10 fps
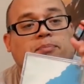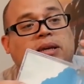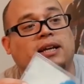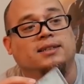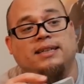
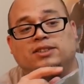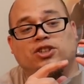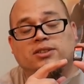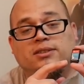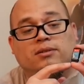because it's
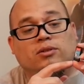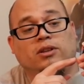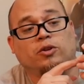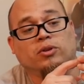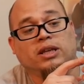just
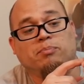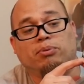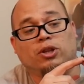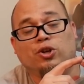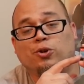literally
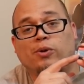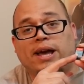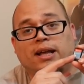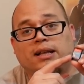blue and a